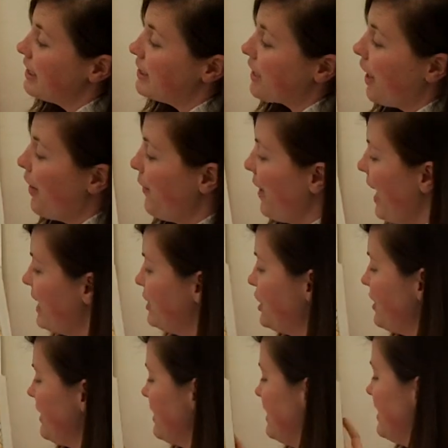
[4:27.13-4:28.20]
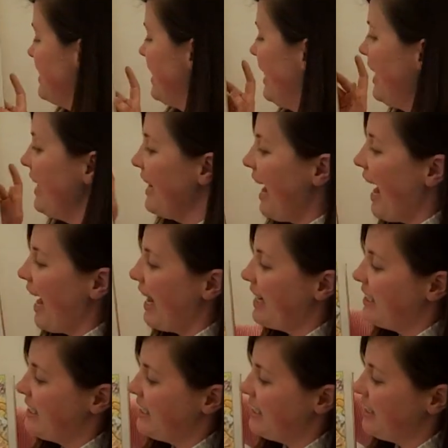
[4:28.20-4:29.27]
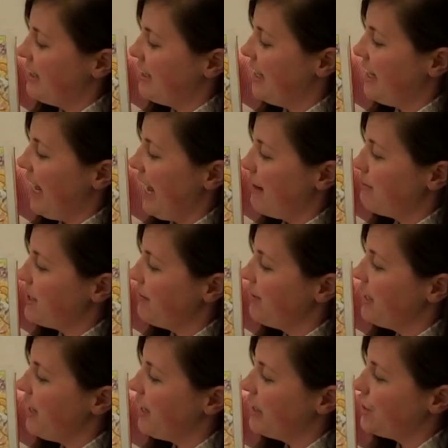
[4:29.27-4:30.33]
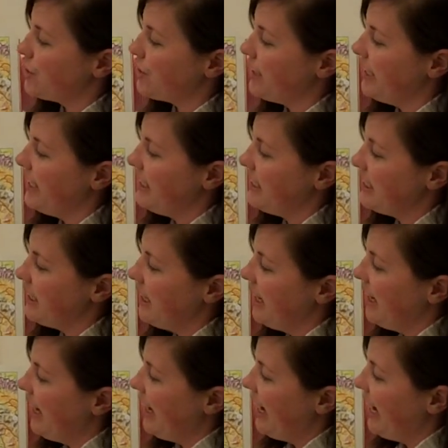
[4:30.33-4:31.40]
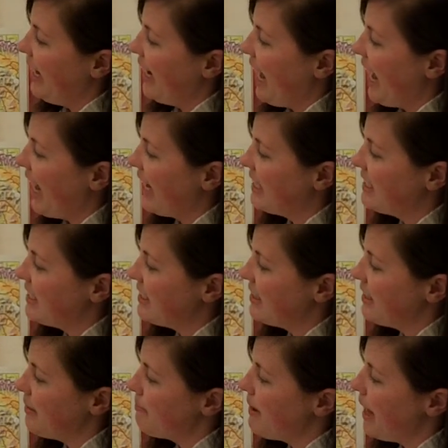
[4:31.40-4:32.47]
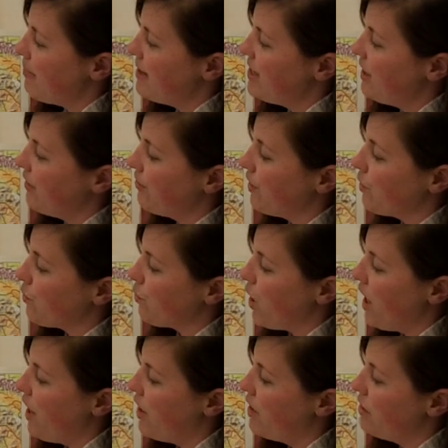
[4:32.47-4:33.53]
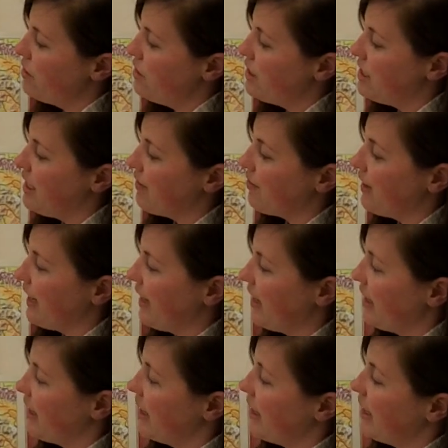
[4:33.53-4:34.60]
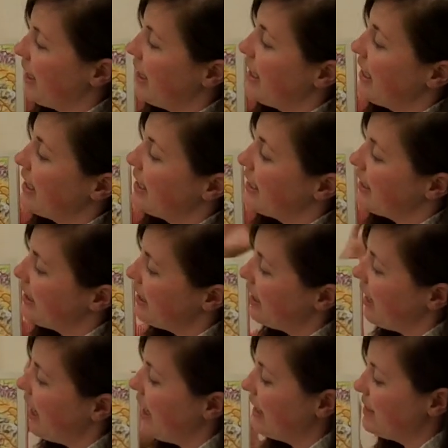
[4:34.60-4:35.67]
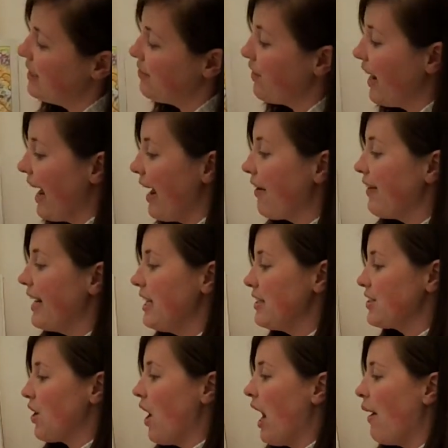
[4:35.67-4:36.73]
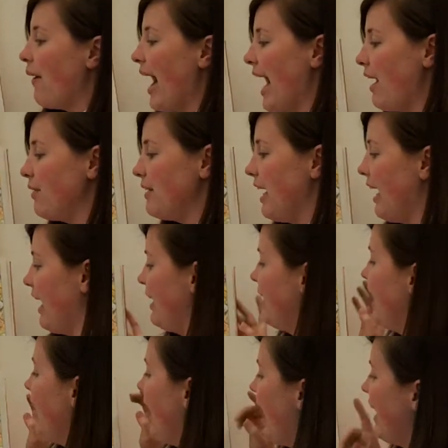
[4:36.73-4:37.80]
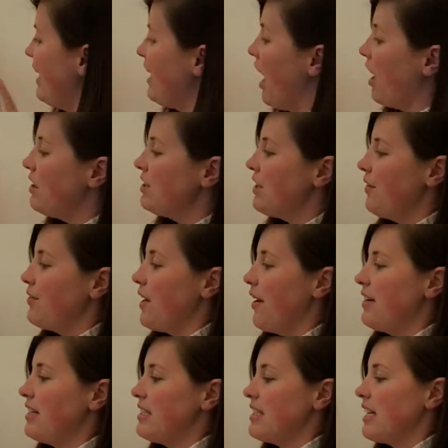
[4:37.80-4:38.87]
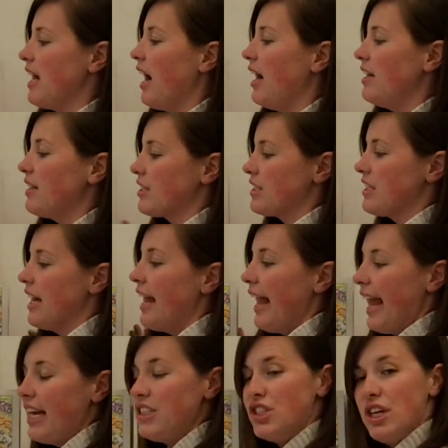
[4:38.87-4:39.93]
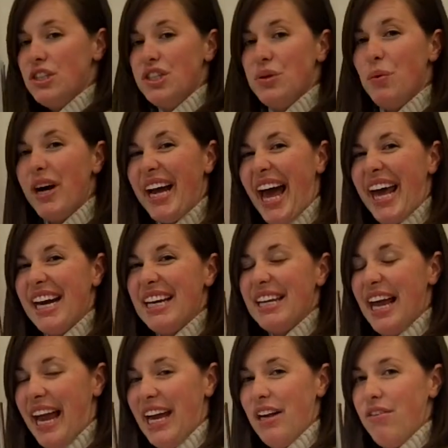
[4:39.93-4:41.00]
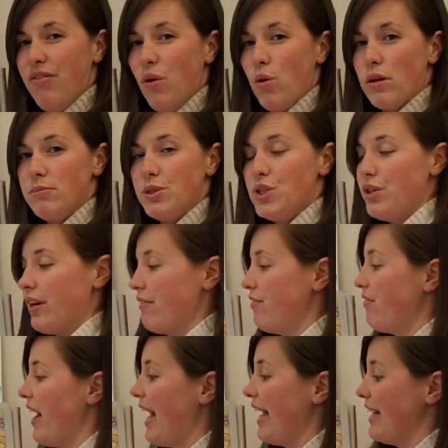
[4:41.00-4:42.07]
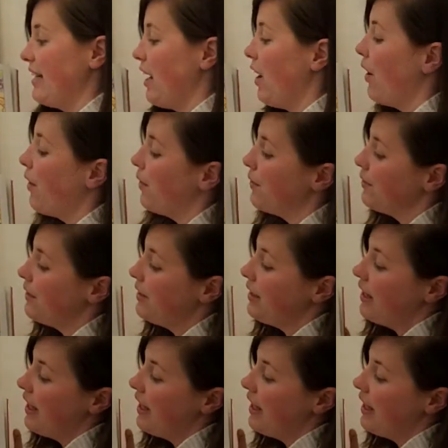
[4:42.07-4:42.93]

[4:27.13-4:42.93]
So as you can see, it has the names of the countries. It has maybe different roads, different areas are all outlined. And it also, notice the colors. It shows you what kind of landforms you can find on